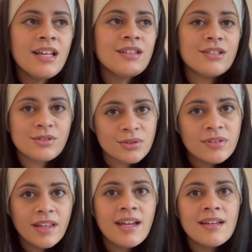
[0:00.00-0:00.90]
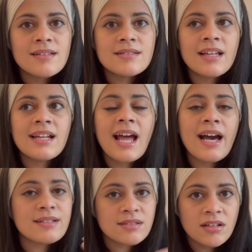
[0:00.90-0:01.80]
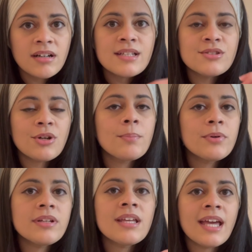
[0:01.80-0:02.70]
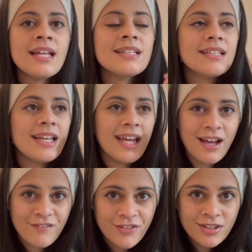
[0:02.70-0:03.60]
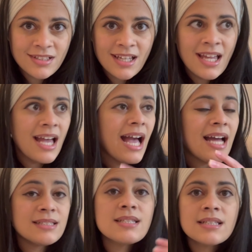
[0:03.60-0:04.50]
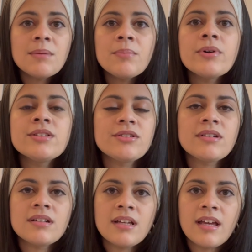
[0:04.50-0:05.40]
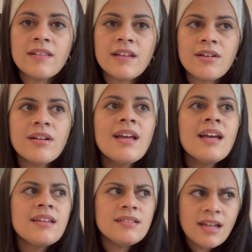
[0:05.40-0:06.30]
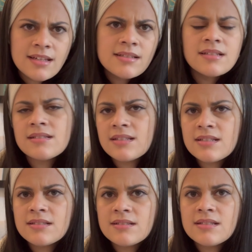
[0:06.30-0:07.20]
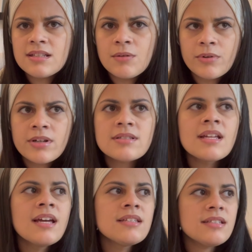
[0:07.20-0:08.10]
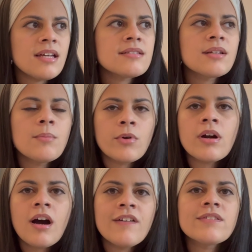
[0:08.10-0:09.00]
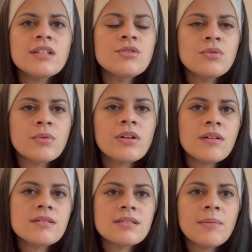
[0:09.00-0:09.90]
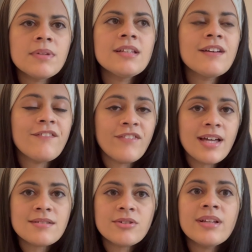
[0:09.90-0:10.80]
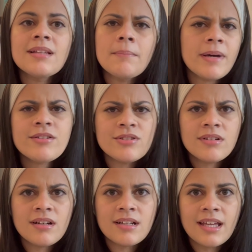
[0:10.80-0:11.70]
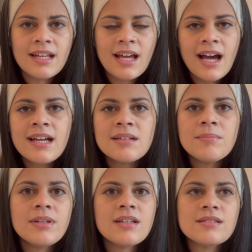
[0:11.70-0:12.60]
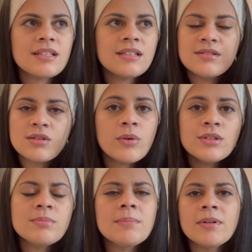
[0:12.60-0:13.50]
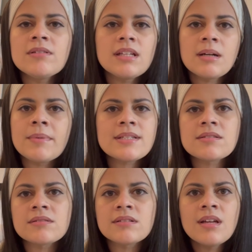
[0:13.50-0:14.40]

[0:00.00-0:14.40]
The truth is that as long as you're putting in effort, at some point you're going to get there. Yes, consistency works. Yes, the more often you work on something, the faster and the better you're going to get at it because it's going to be building a muscle